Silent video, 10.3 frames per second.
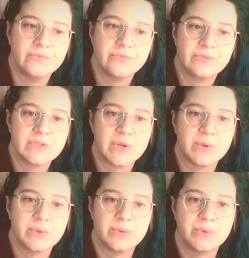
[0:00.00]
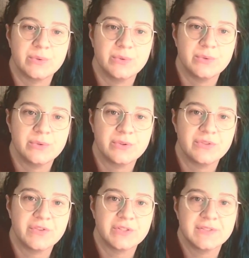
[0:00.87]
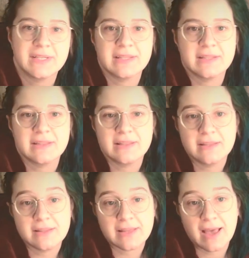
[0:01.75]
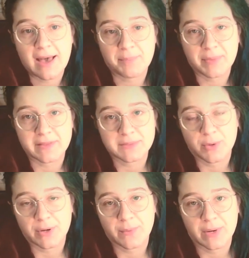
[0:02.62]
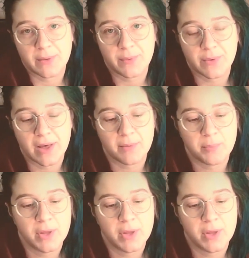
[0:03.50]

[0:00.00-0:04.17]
So the first thing that happened this morning when I woke up